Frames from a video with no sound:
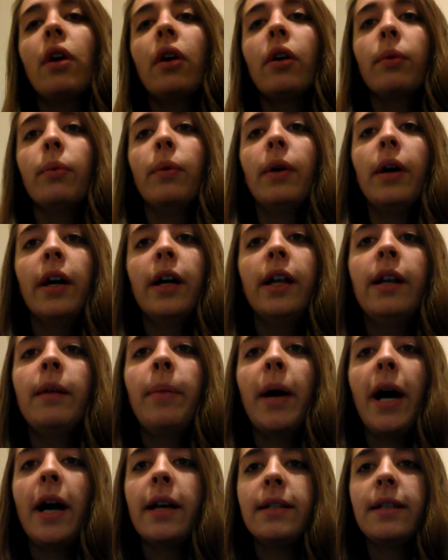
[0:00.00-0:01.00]
are
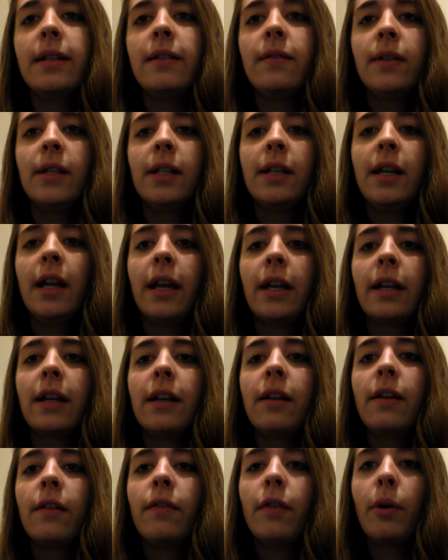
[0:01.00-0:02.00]
what positive and
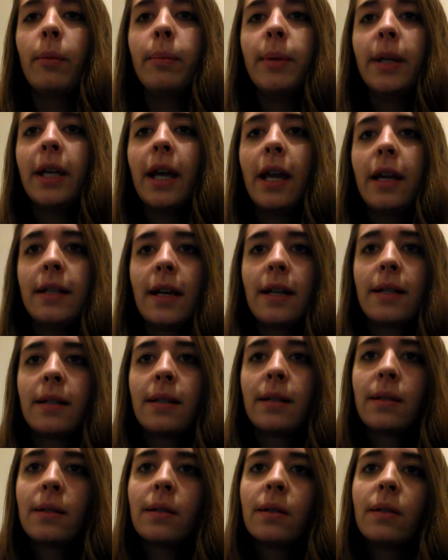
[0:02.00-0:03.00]
negative OPK
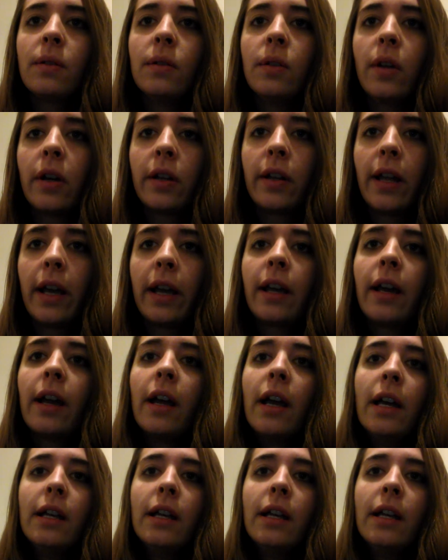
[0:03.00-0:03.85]
tests look like.